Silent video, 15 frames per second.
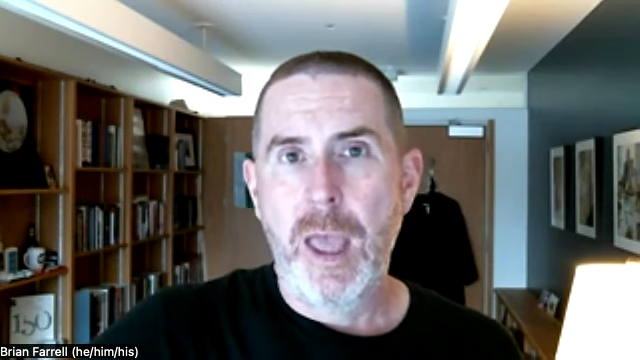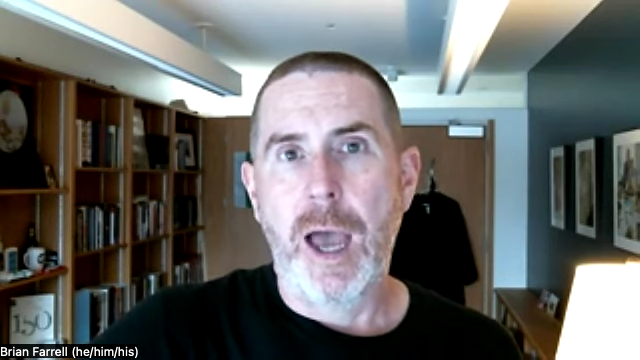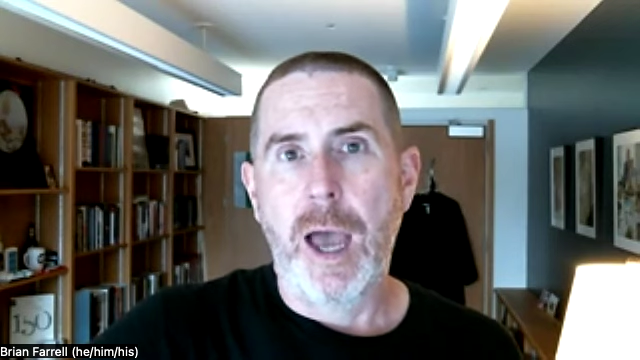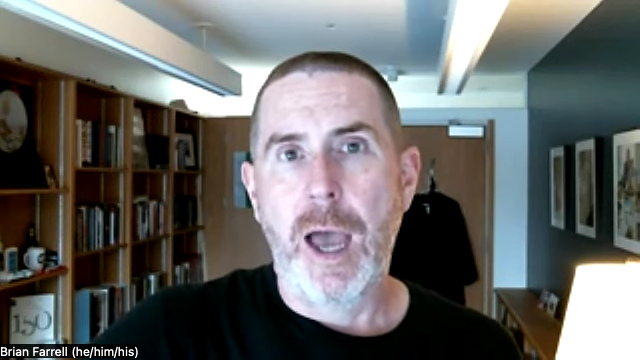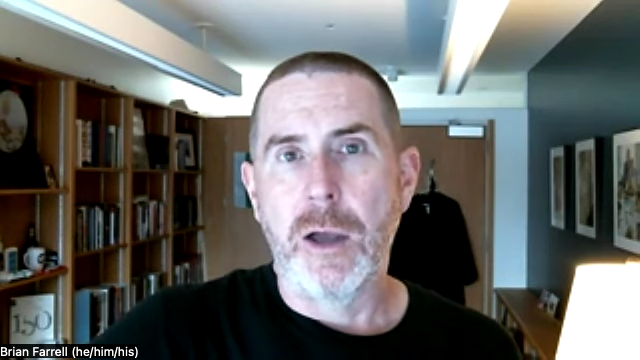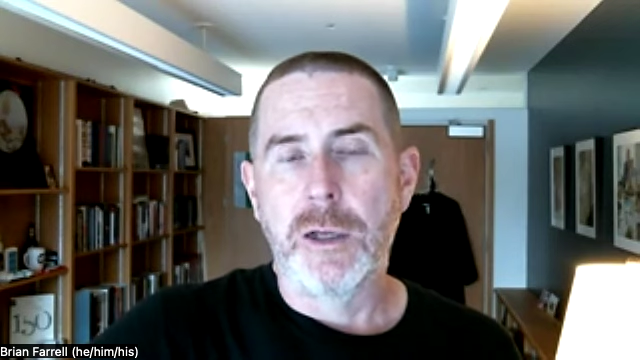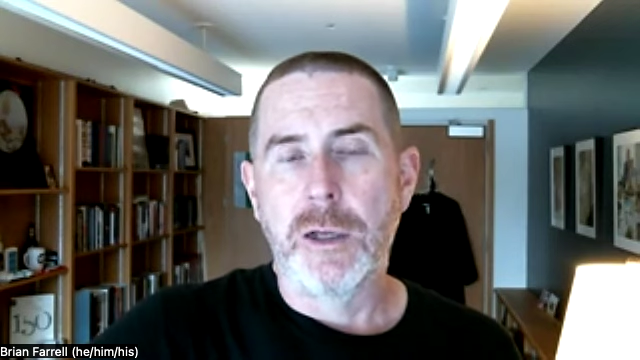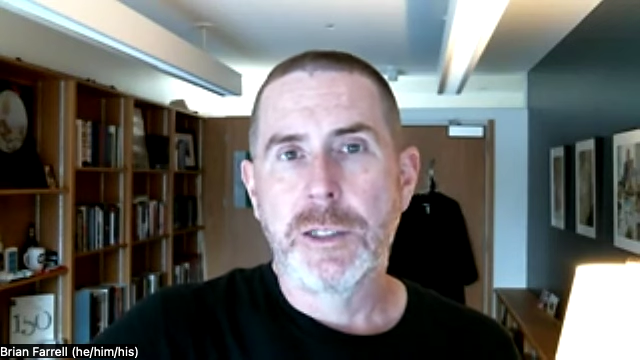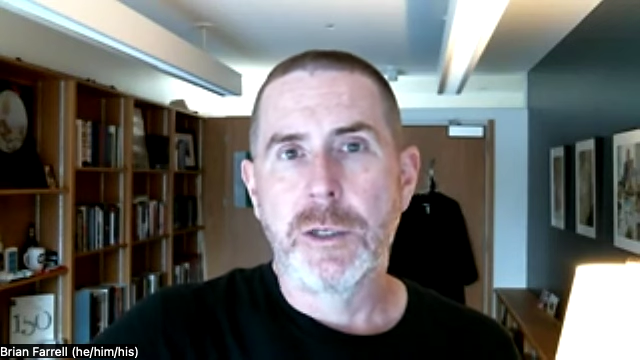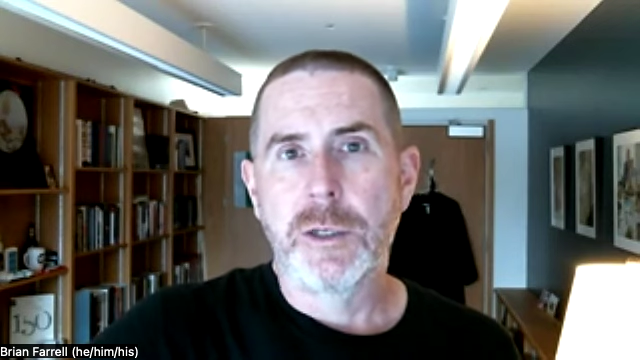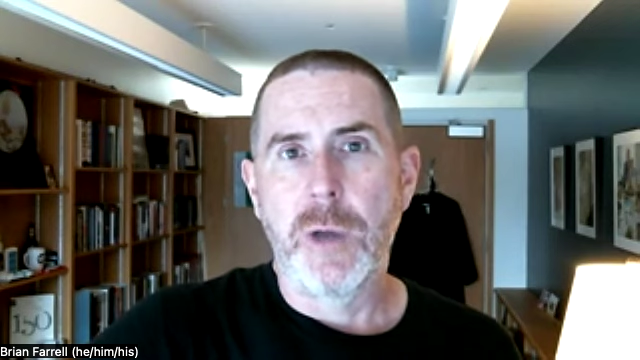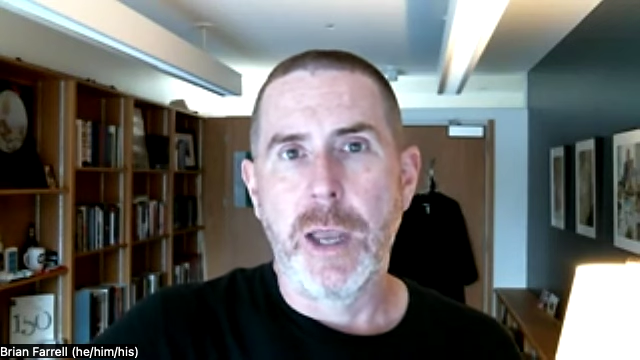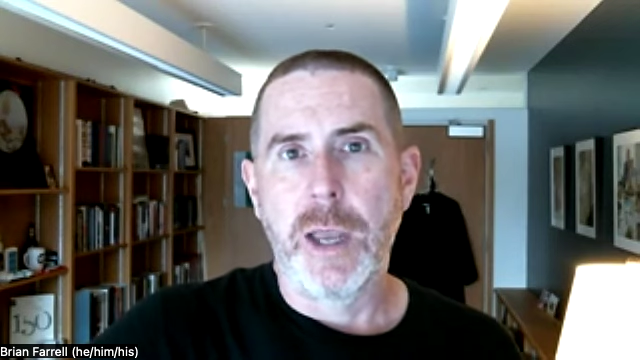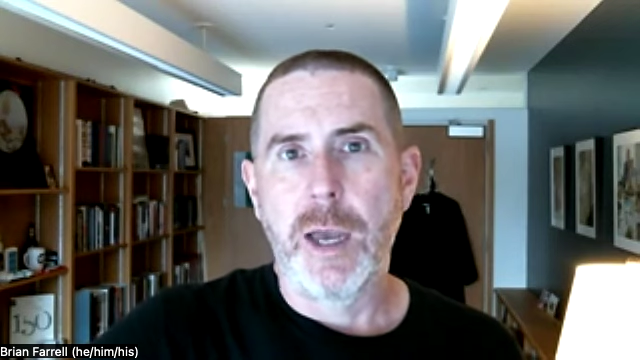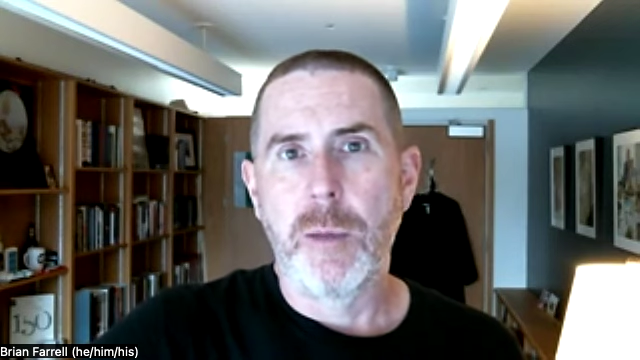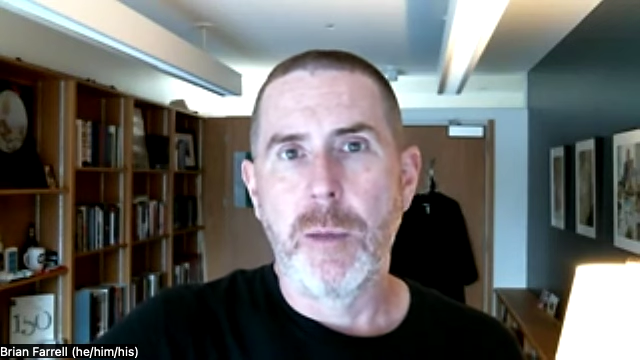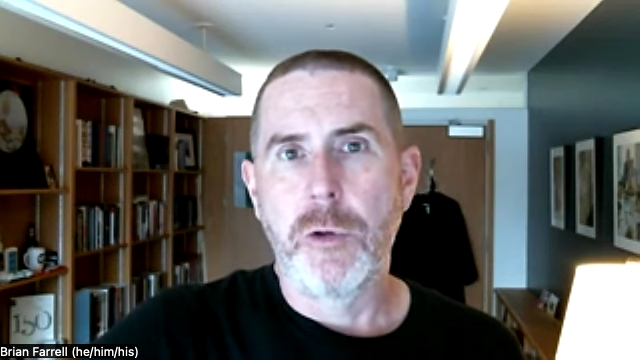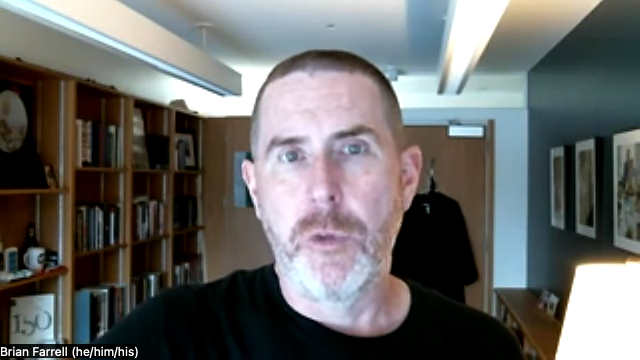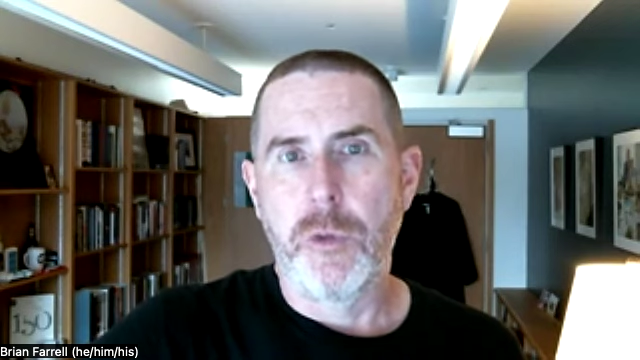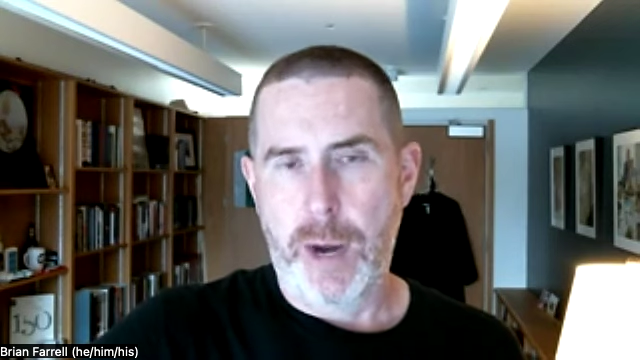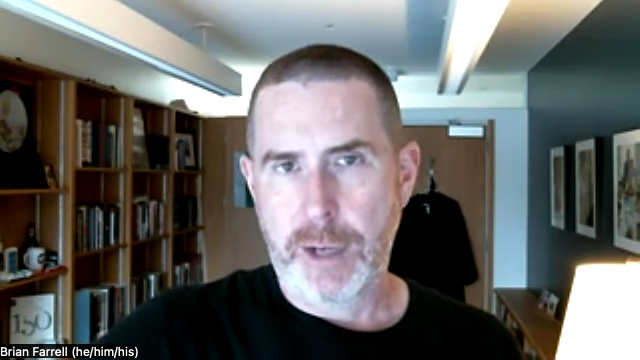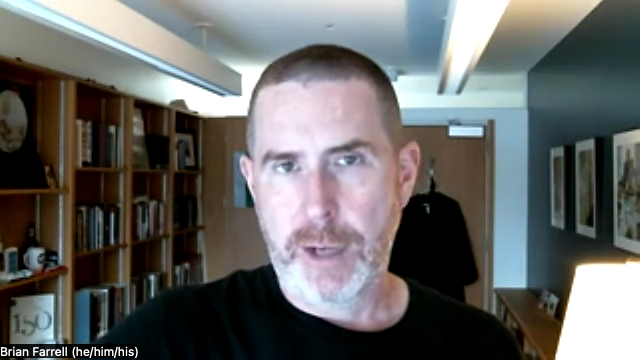I also am
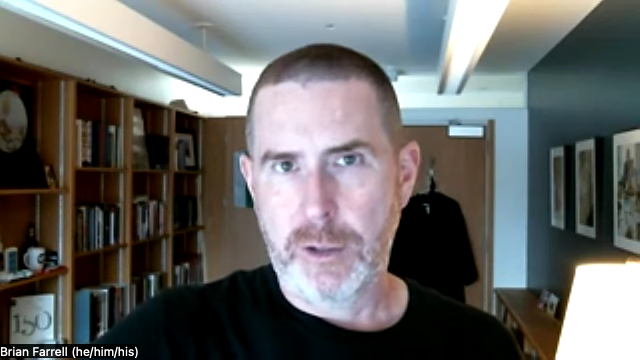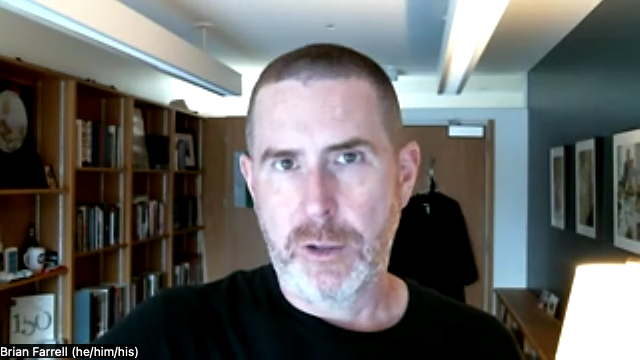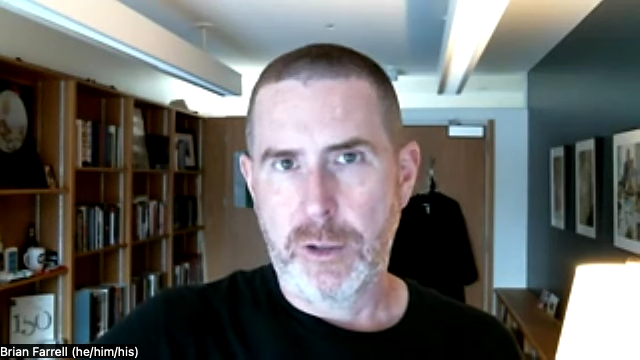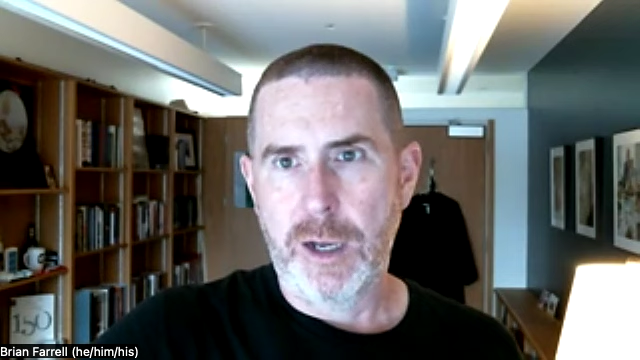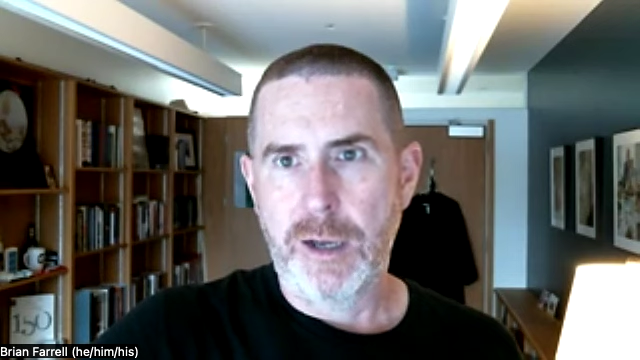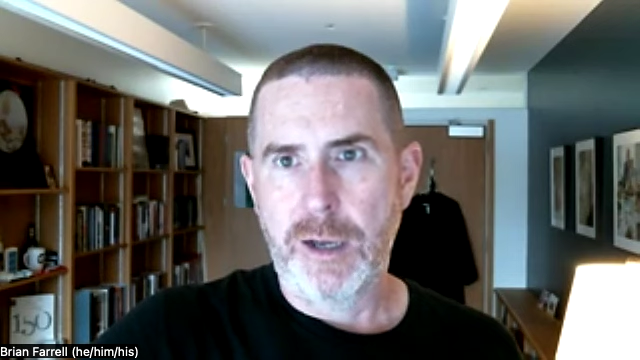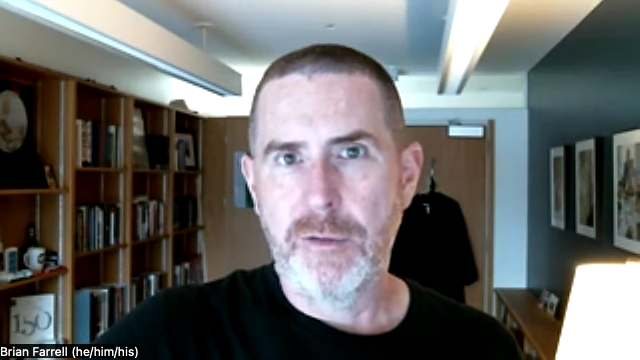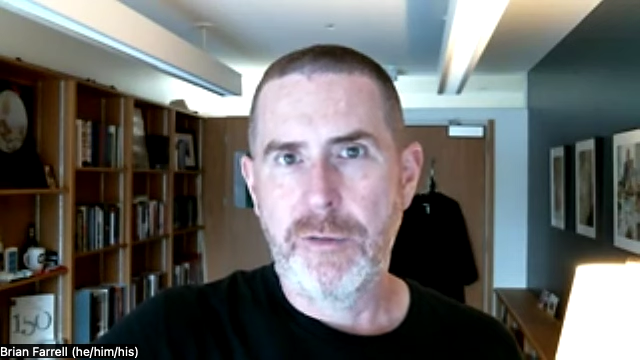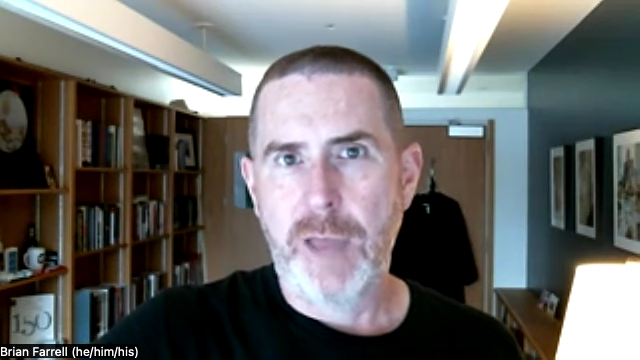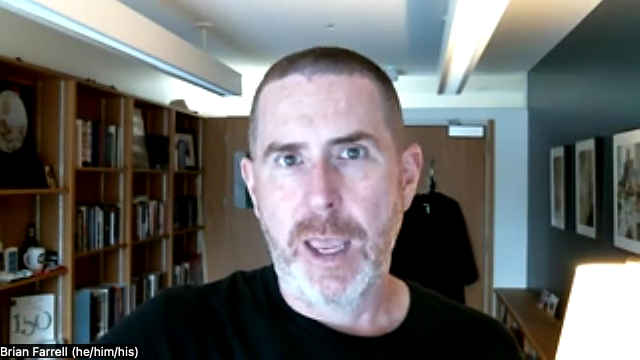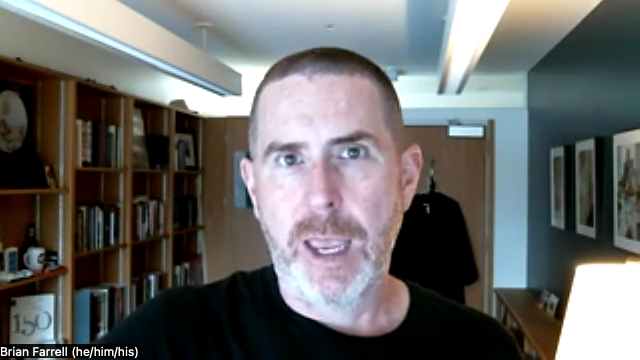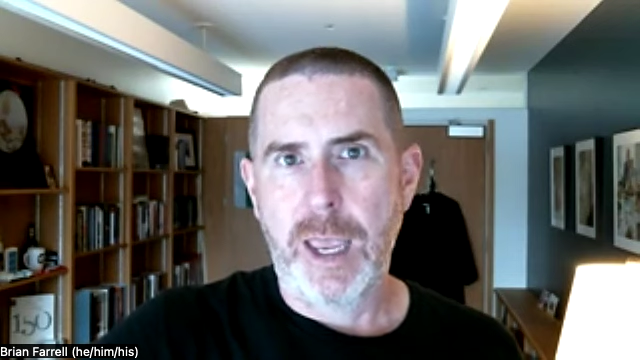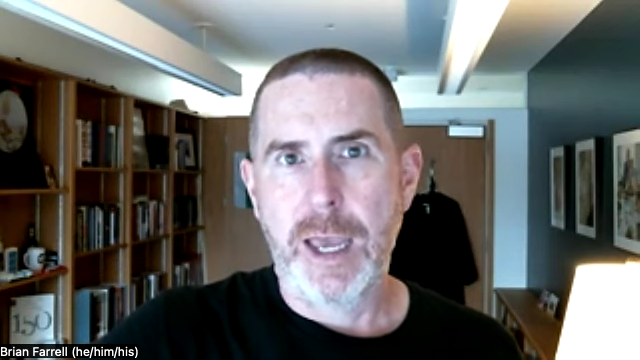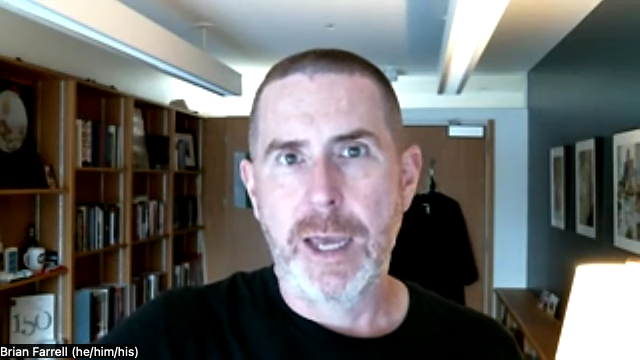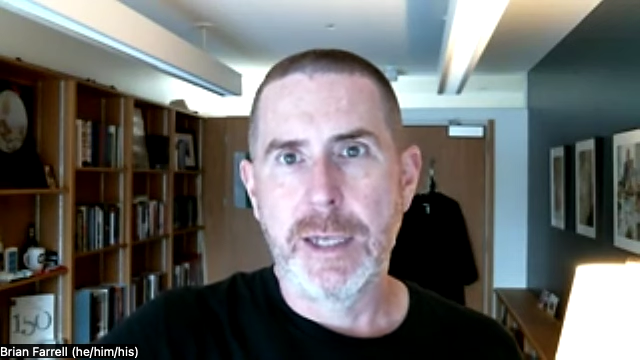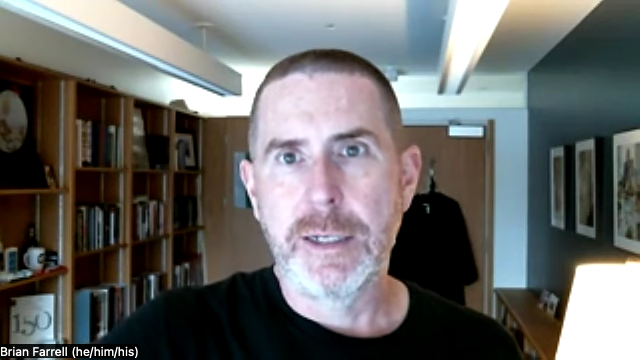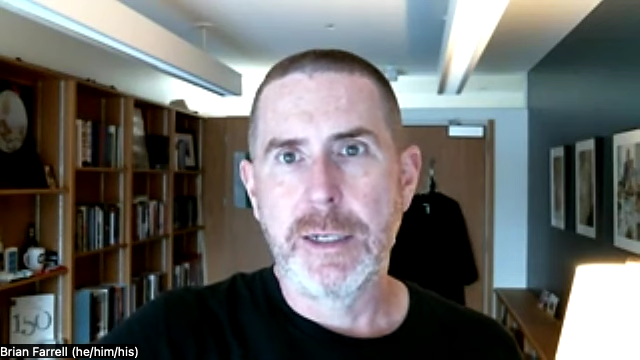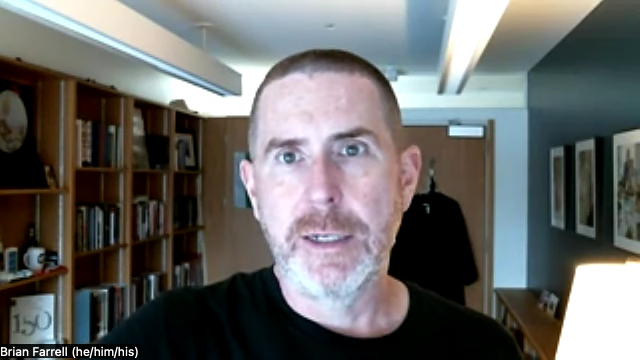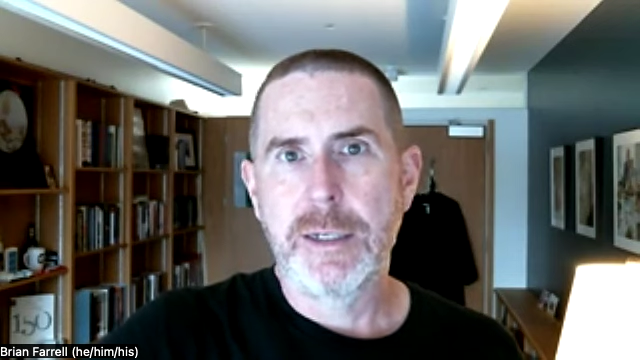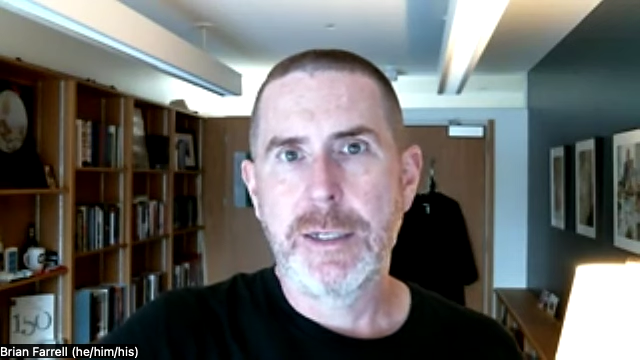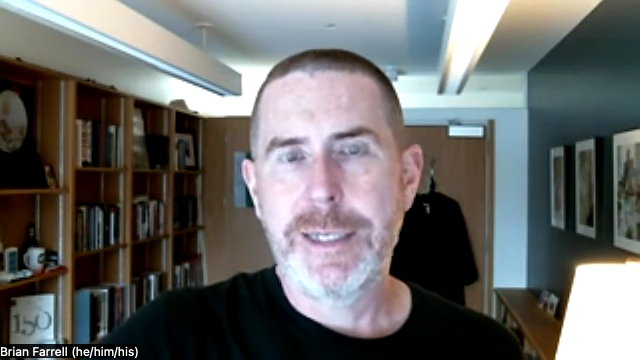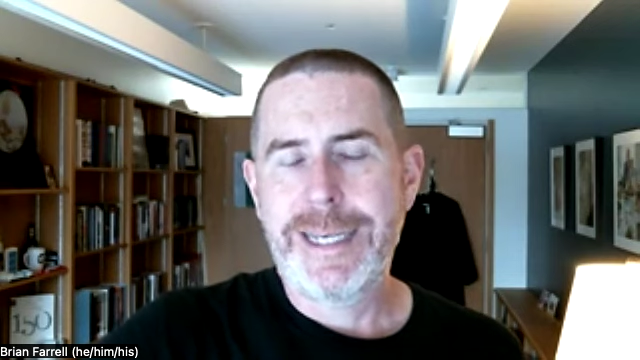director of and